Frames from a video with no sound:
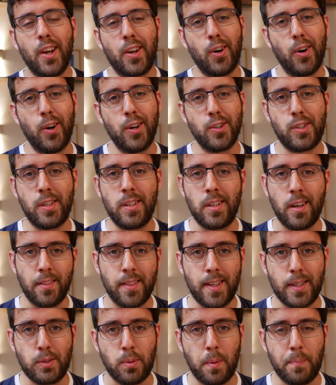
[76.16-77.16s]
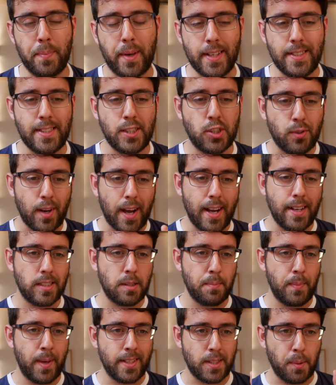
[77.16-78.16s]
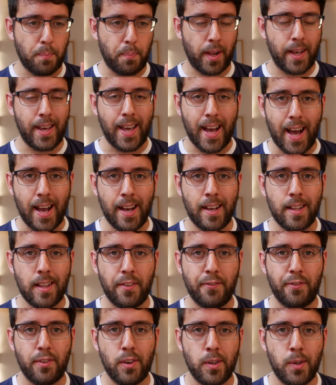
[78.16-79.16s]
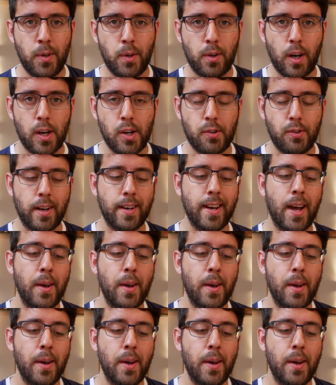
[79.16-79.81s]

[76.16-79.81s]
caution on this one because it strikes to me as a player angling for for a new contract.